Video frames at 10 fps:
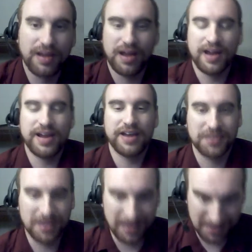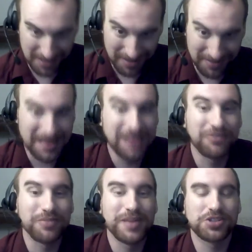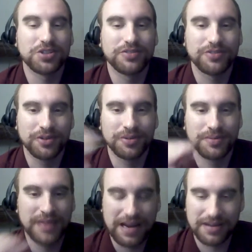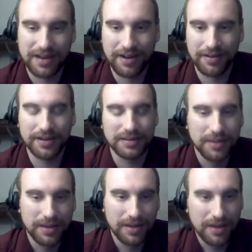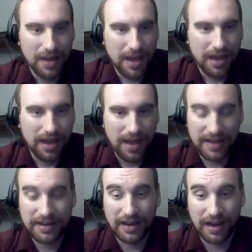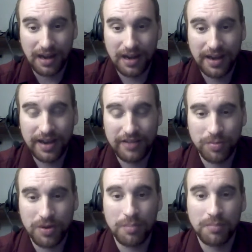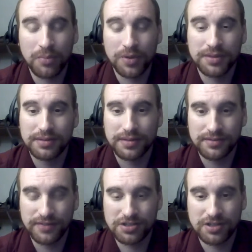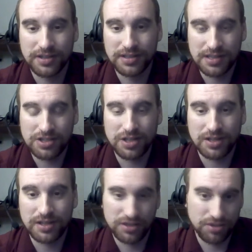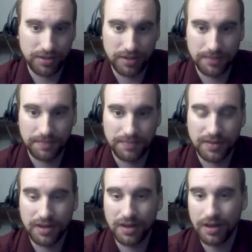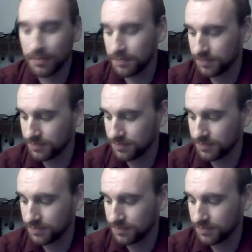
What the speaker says: I have to get the information for that area. And I have a problem with conventionally teaching history. When